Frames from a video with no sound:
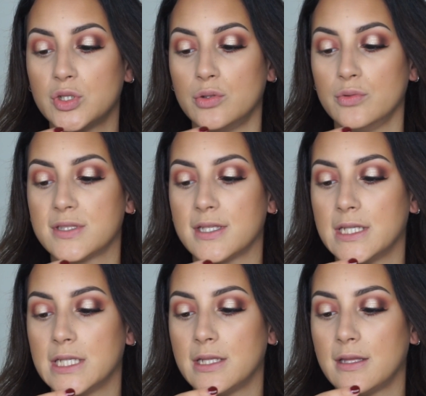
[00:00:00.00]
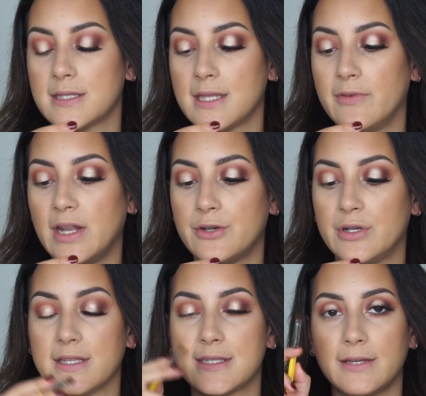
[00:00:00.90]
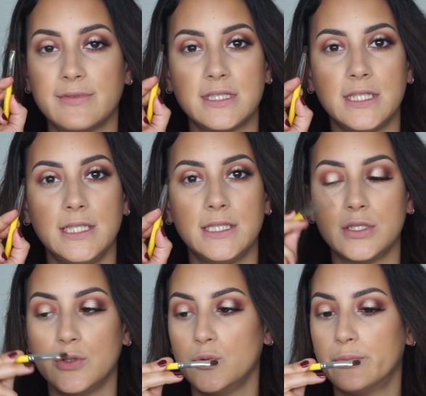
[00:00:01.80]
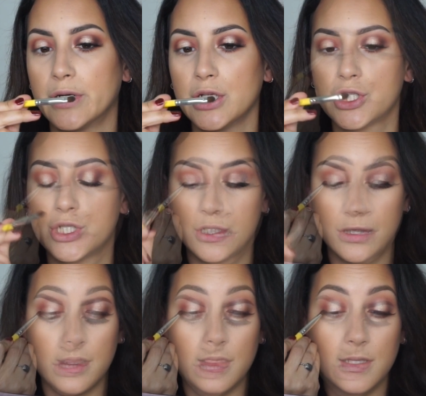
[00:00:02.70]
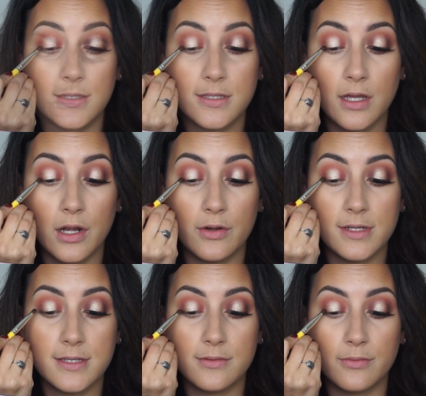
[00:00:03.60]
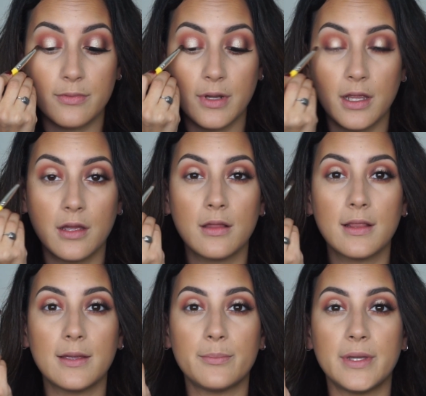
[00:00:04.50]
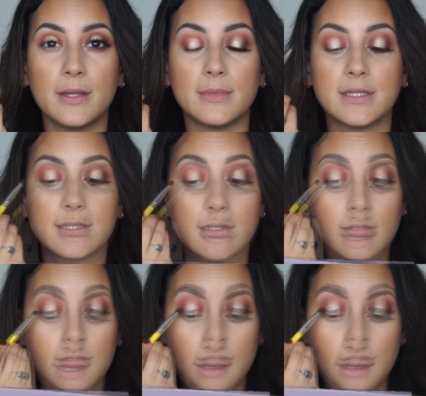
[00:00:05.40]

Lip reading: Tools 772 brush. And this color is really pigmented.